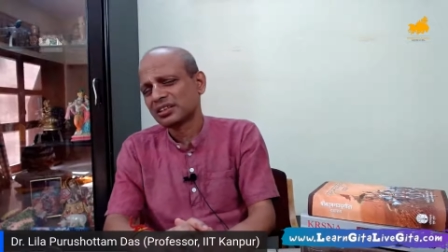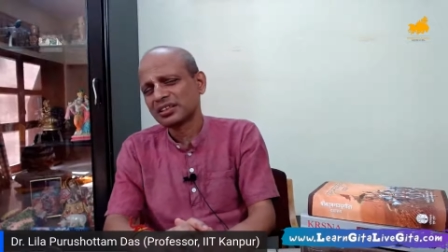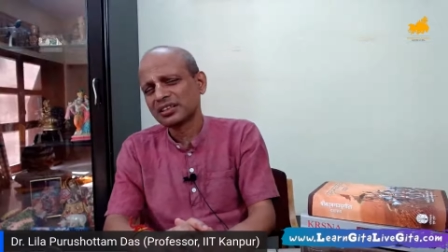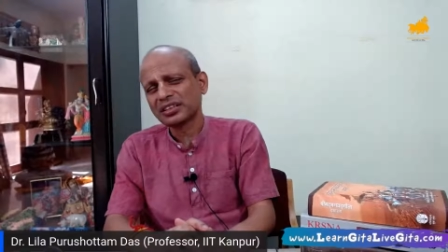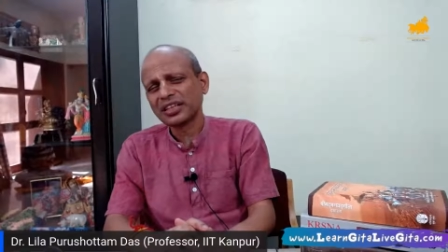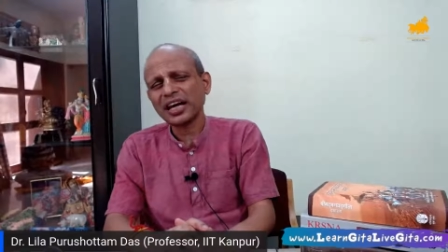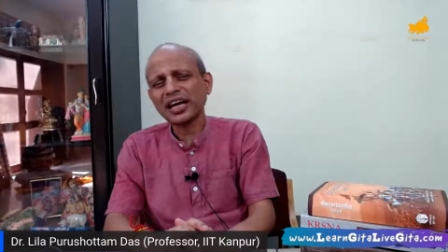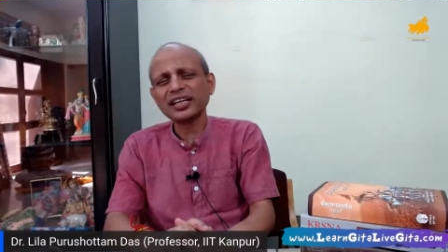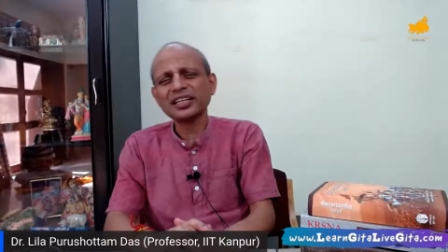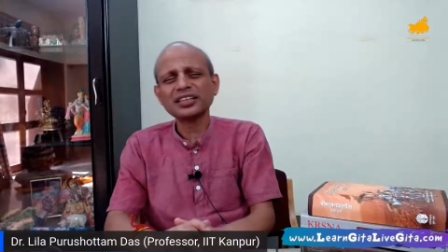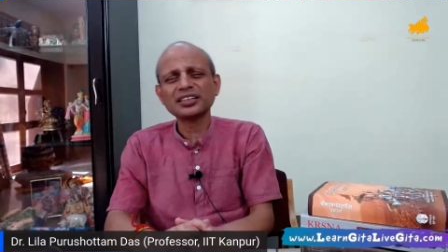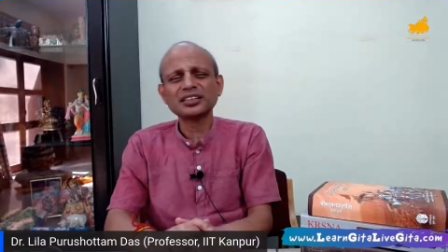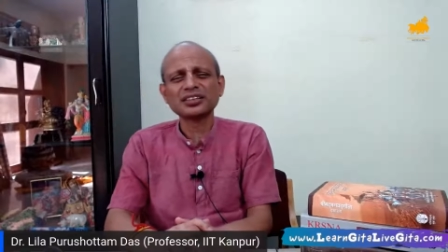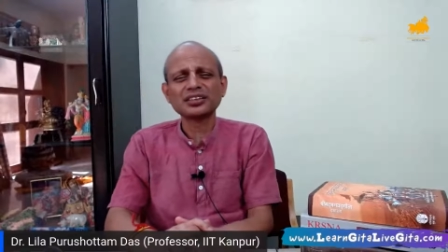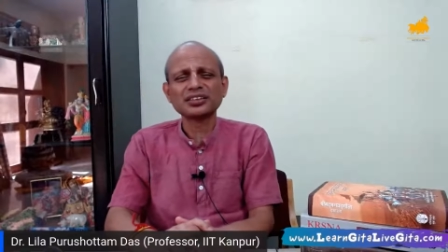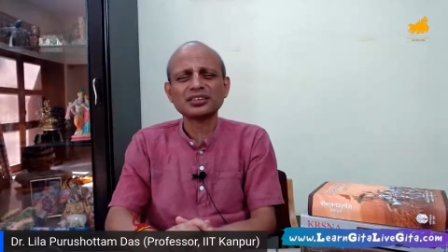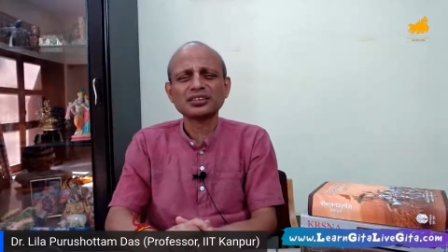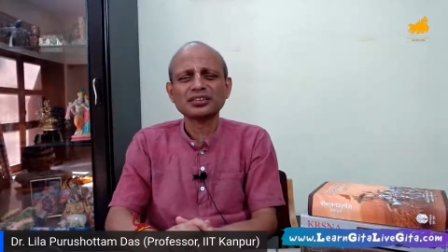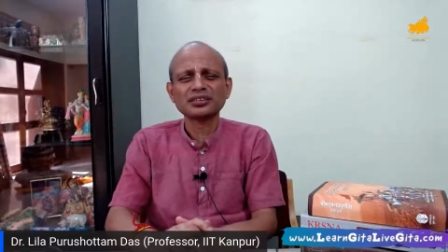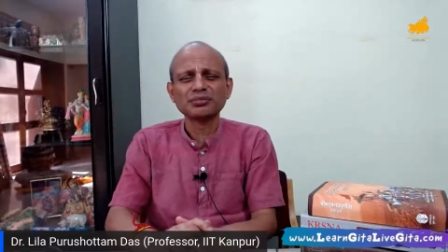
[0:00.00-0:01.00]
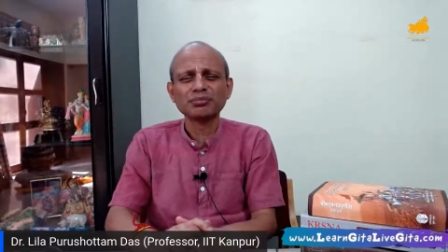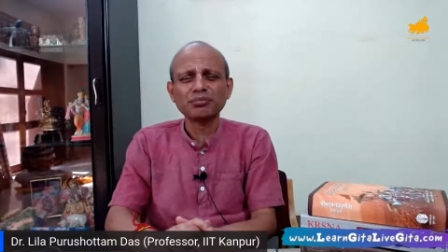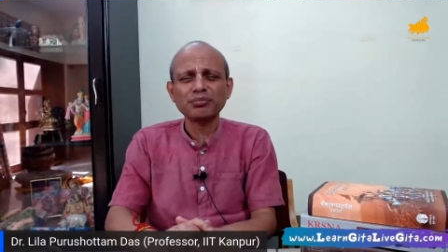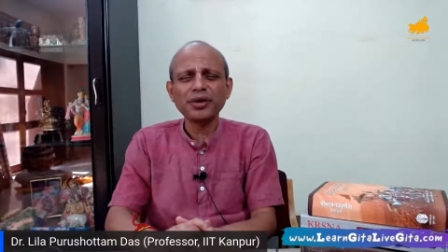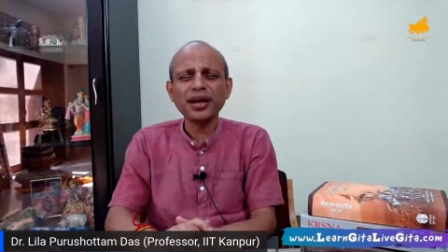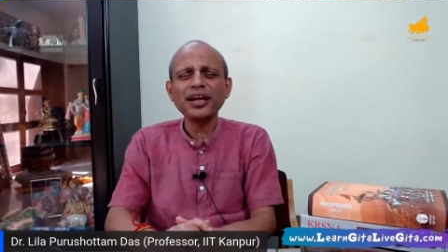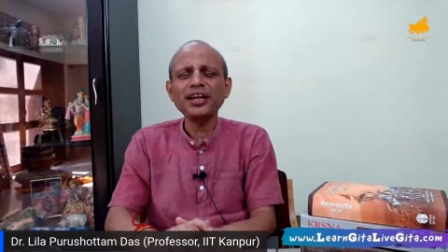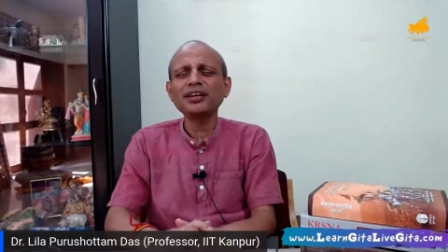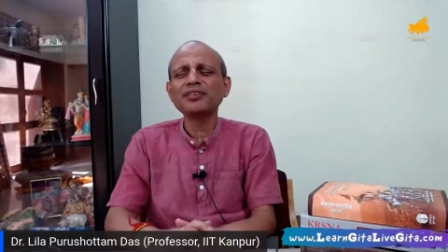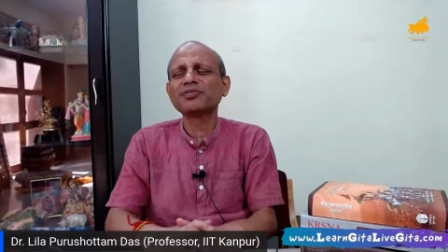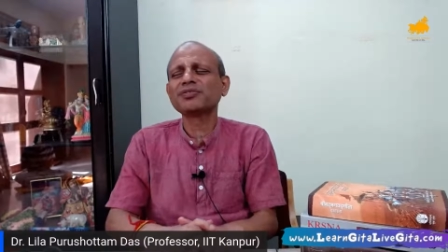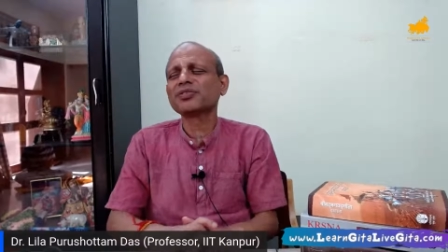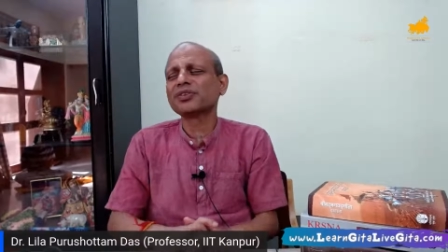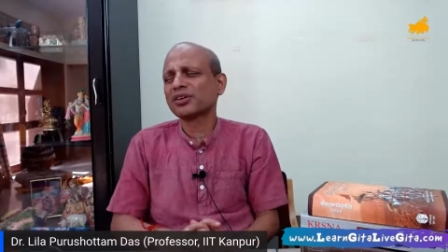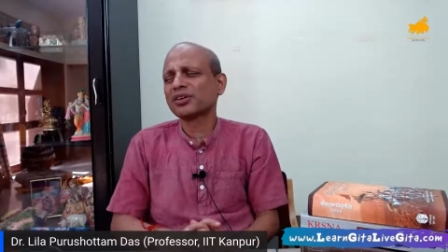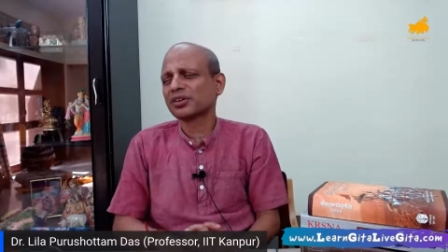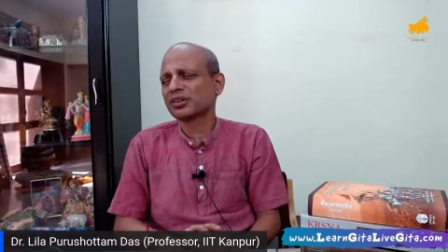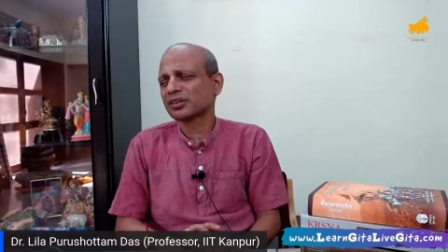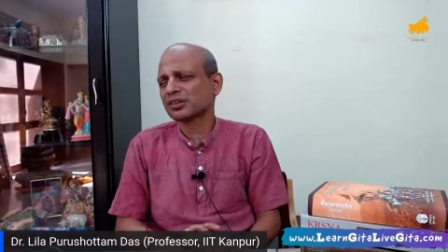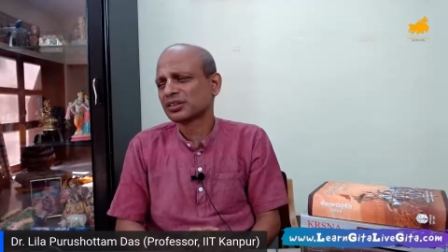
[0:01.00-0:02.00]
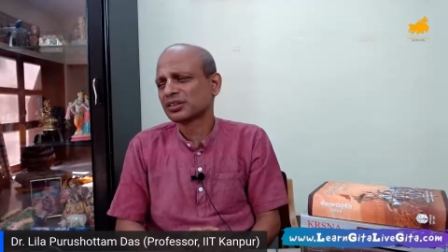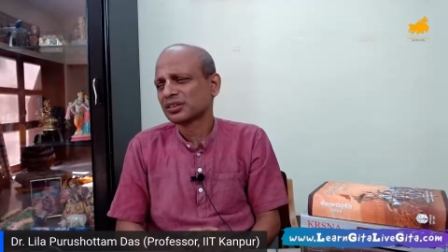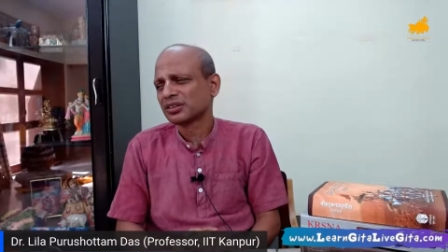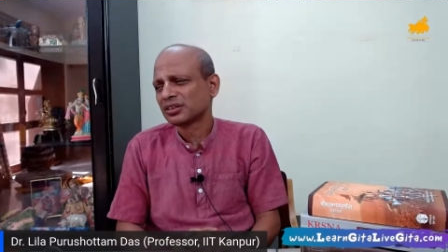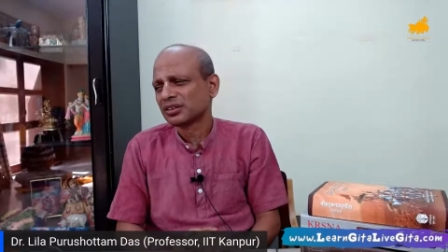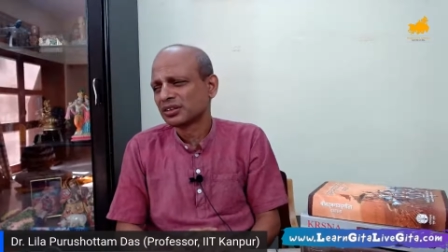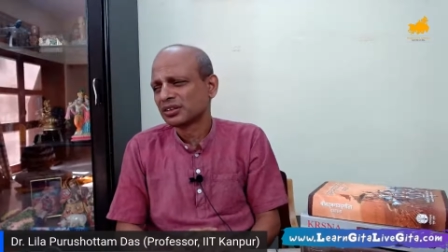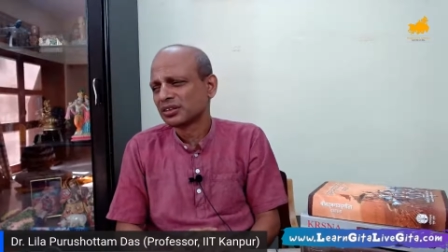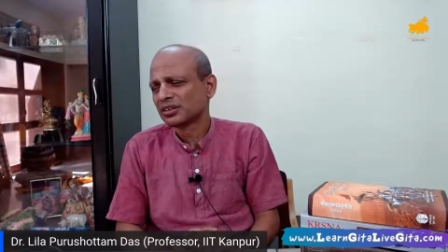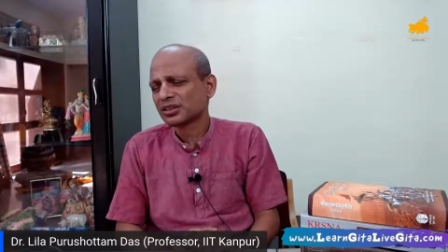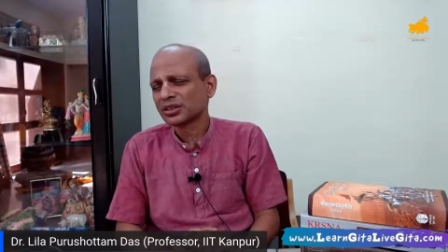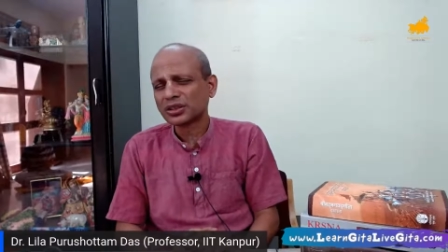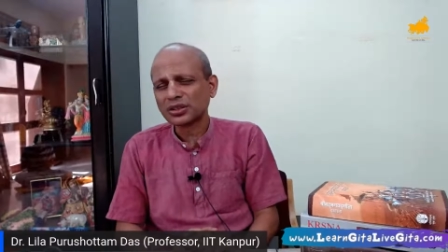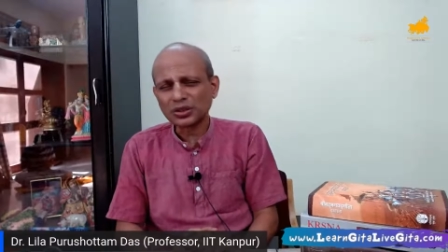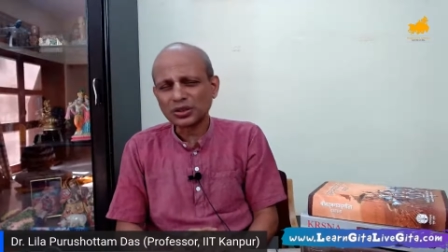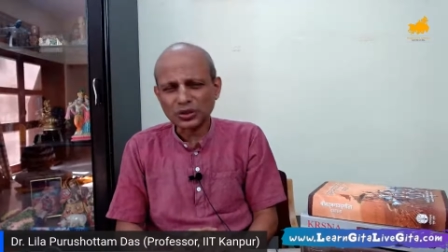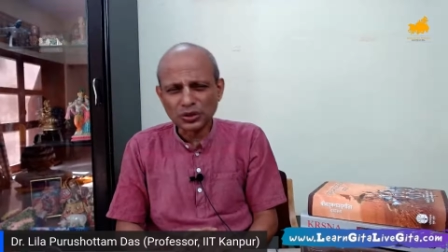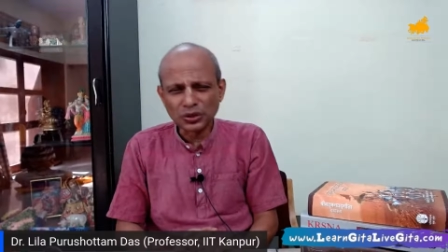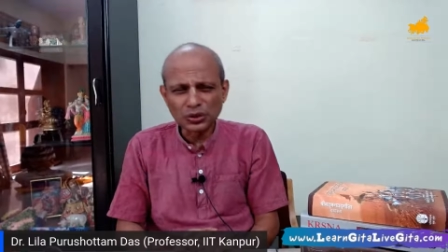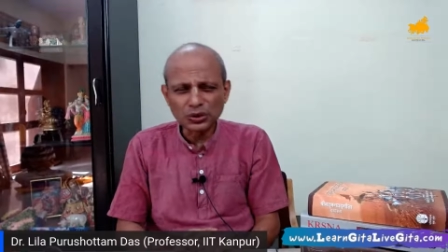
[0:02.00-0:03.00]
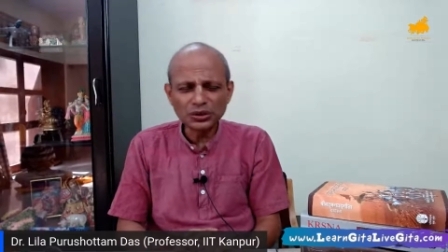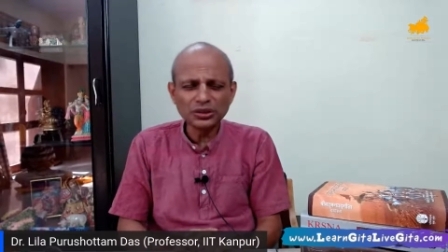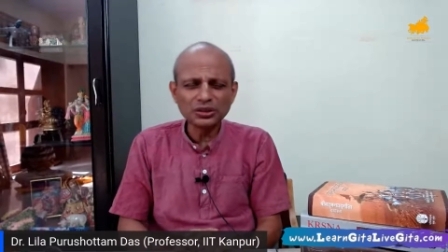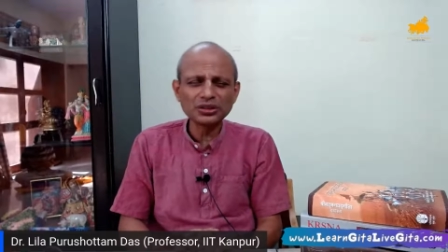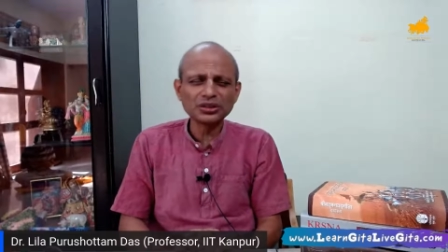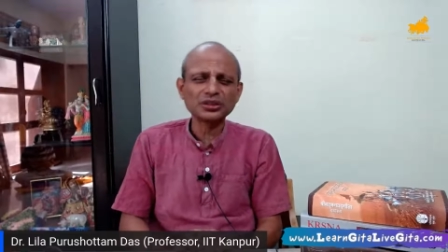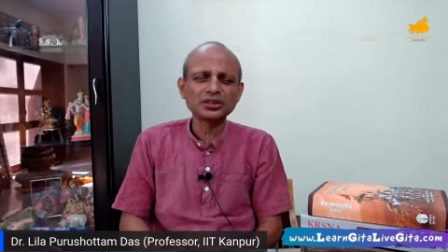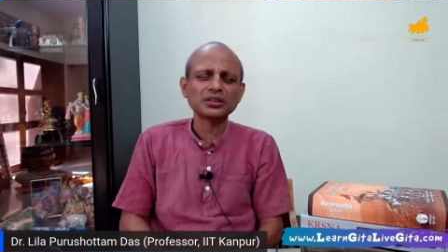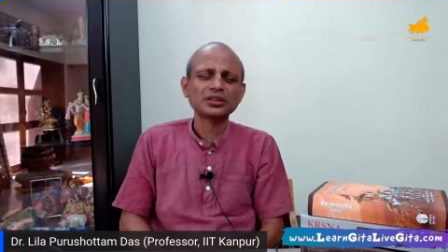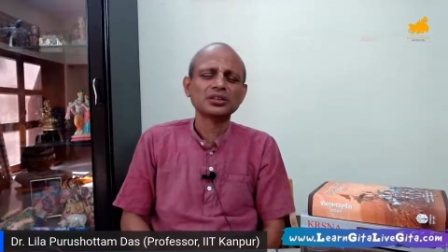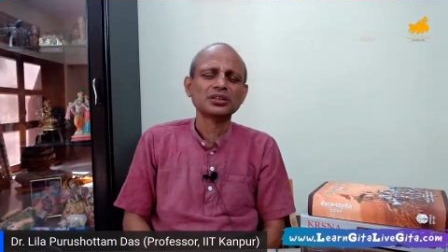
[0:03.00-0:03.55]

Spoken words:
that is meant for gurus.